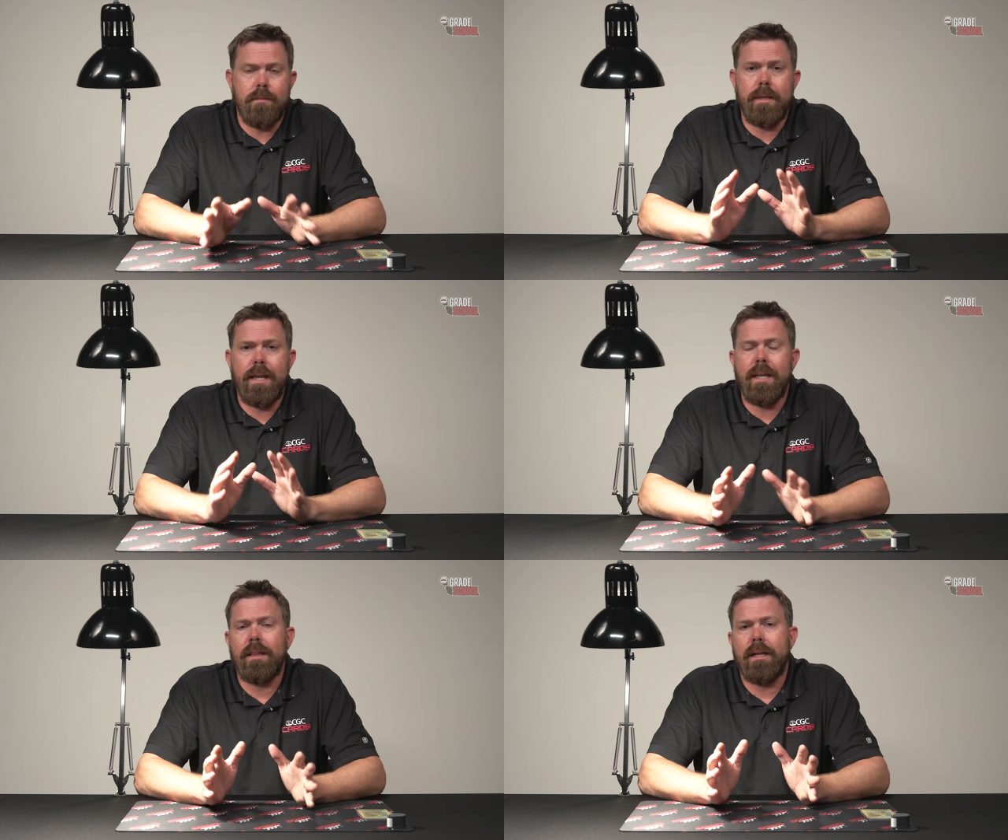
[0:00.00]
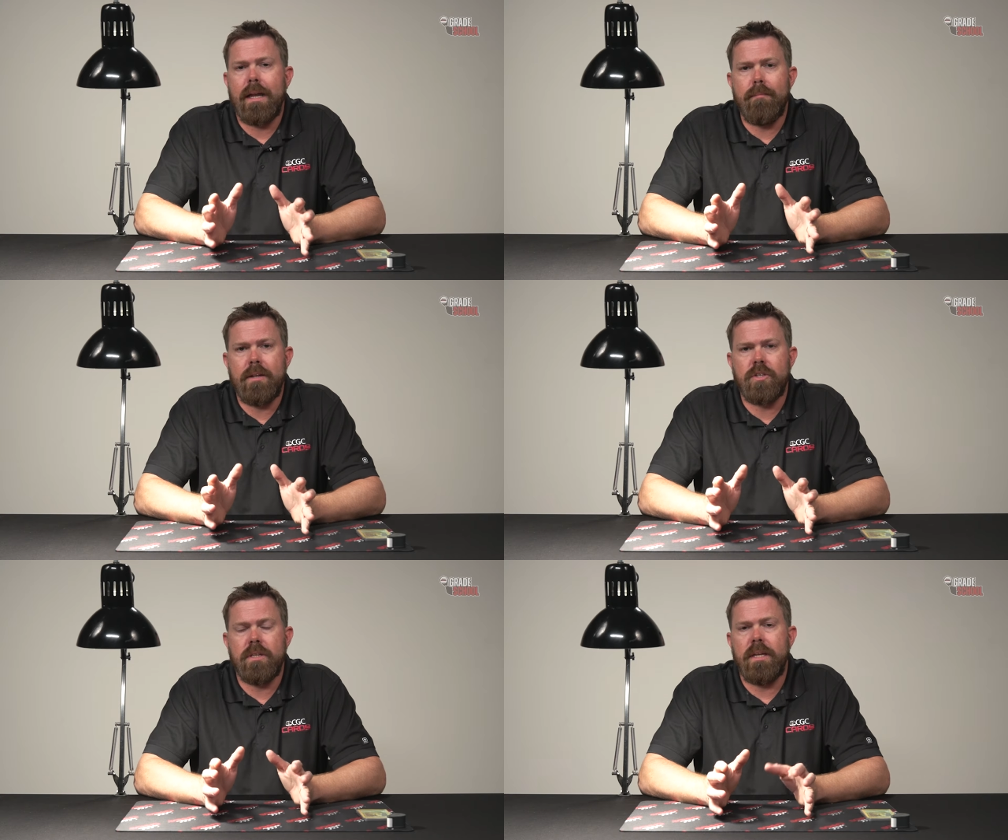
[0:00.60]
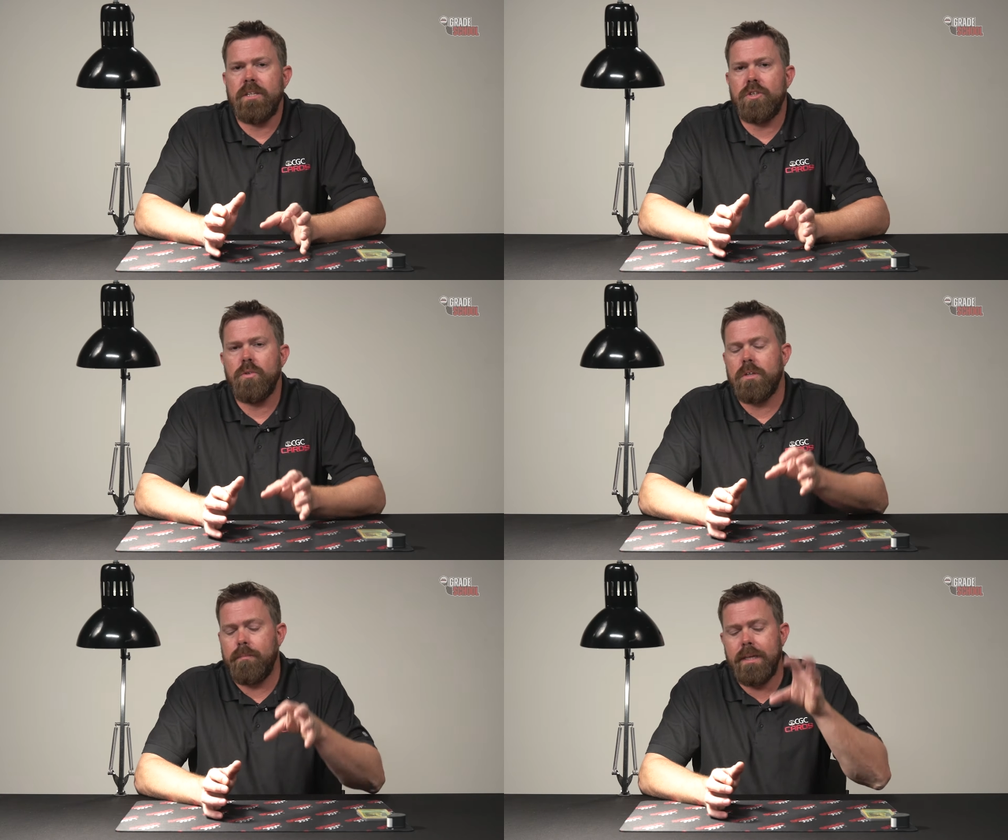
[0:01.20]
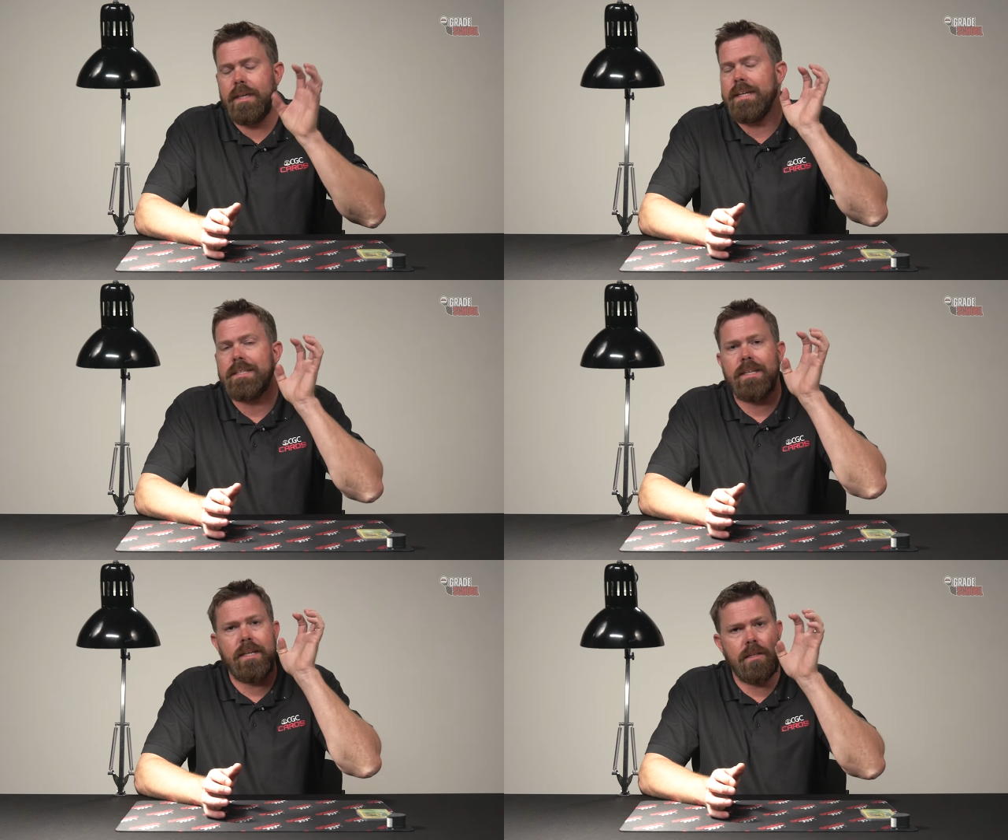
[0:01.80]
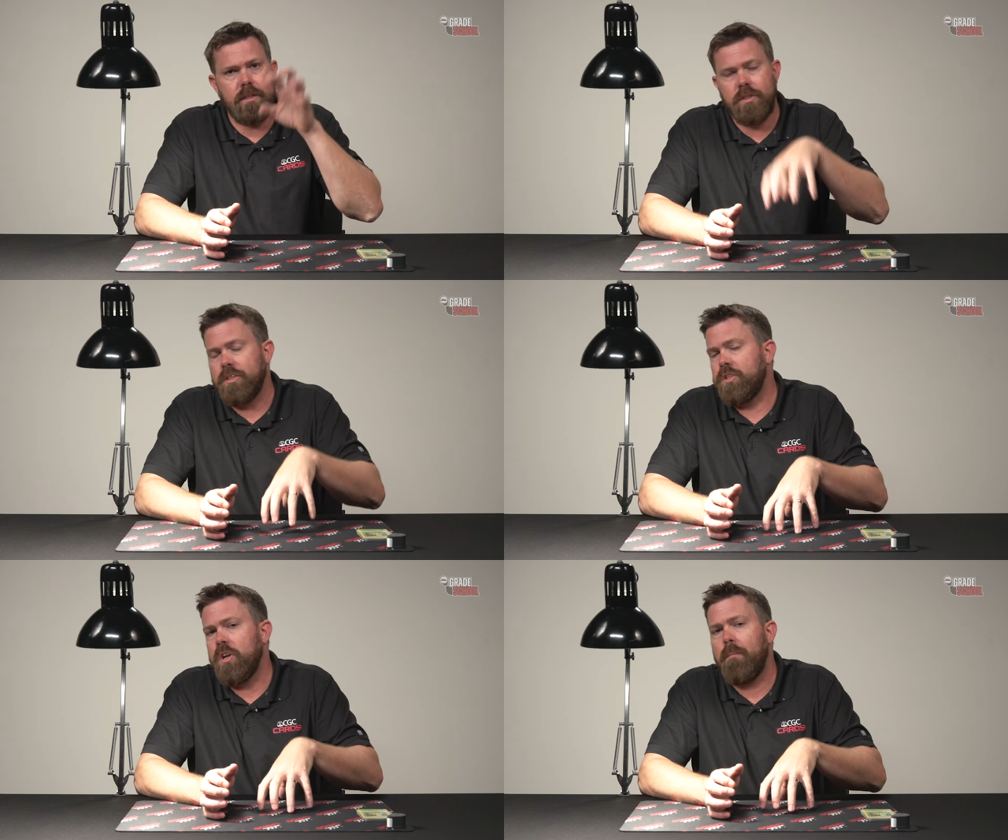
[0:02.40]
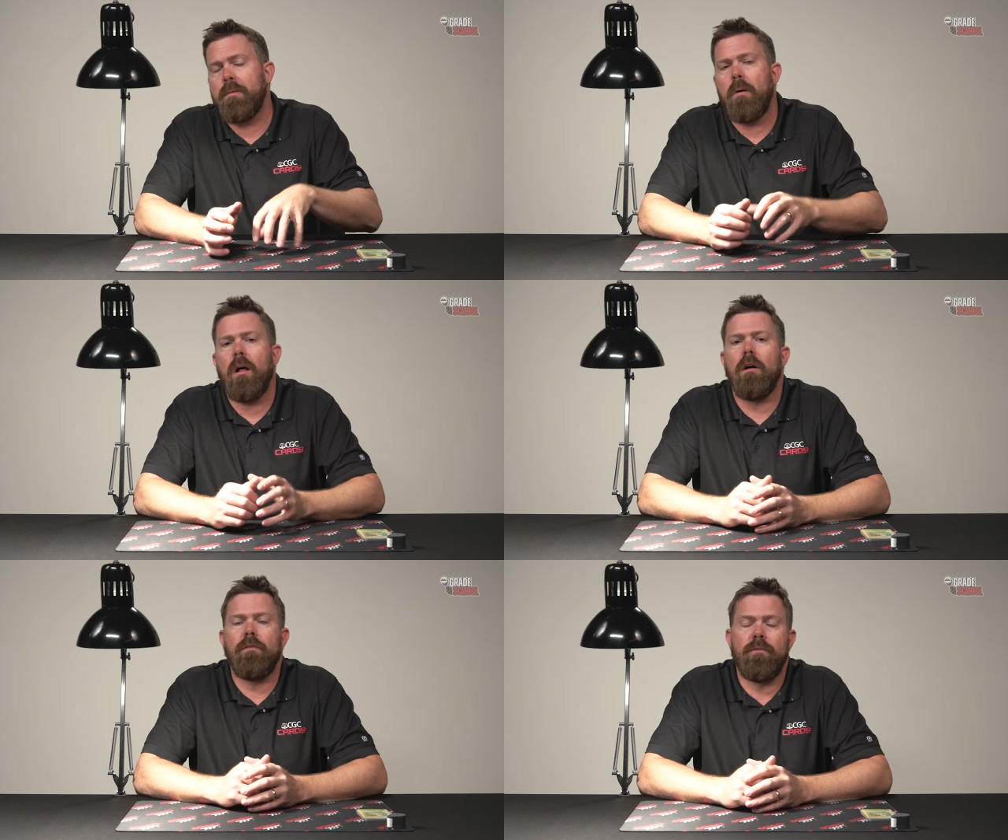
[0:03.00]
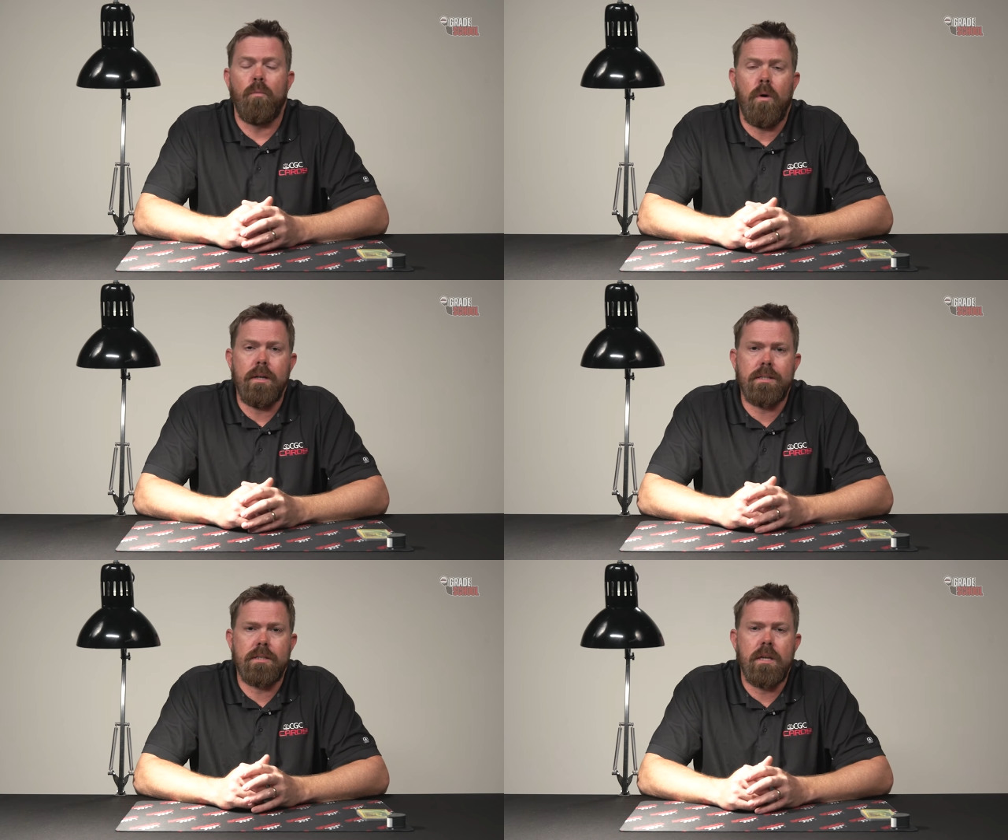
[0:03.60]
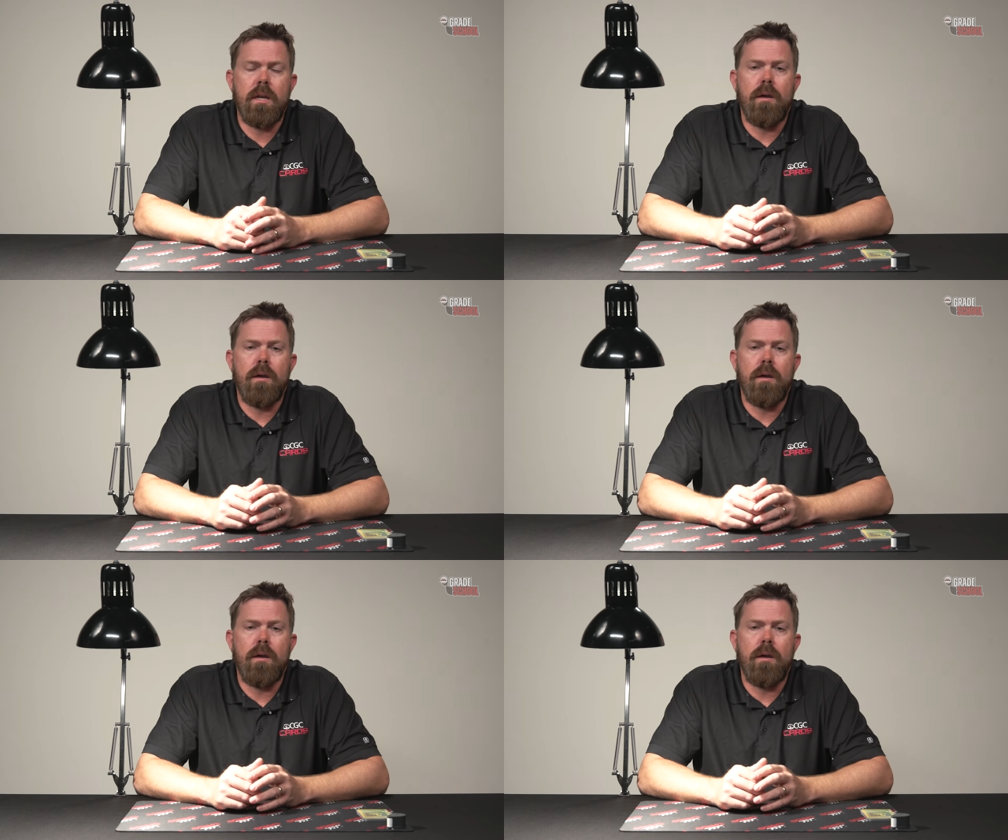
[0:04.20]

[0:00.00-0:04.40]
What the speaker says: In the beginning, like I mentioned, they just used a big guillotine and just chopped them all off at once.